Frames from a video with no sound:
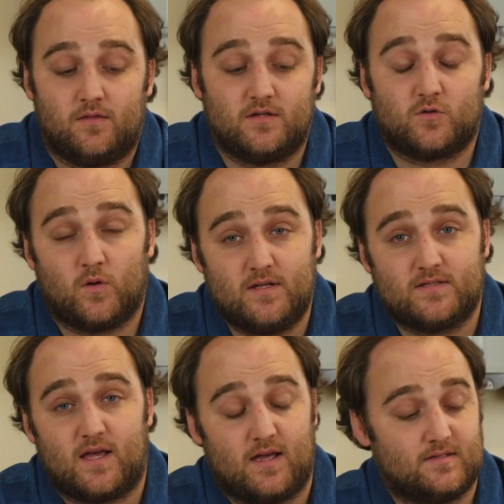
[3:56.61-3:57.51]
The screen
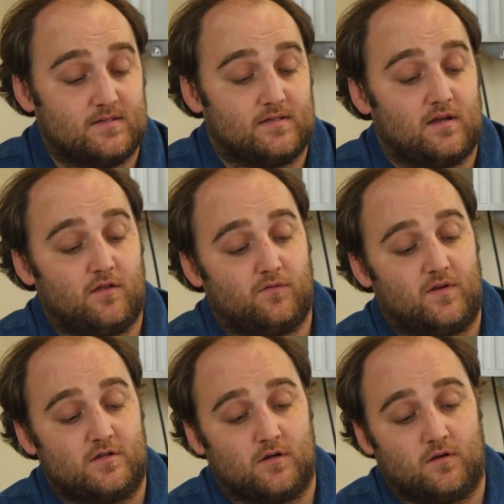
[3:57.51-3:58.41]
size is another
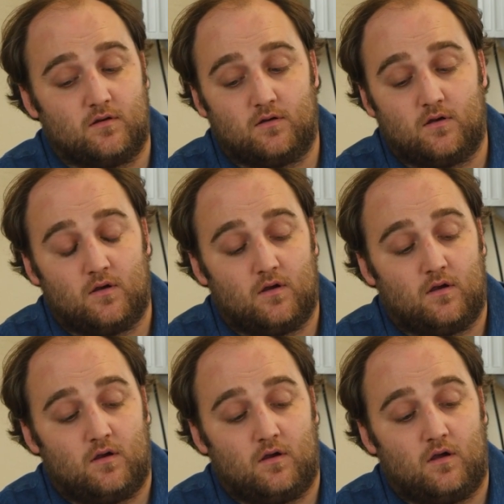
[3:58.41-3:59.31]
feature
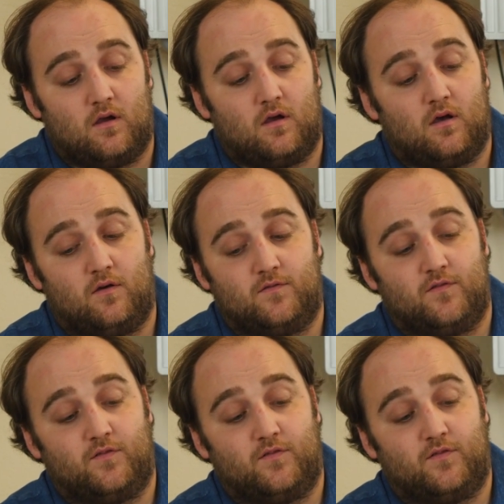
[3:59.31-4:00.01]
of the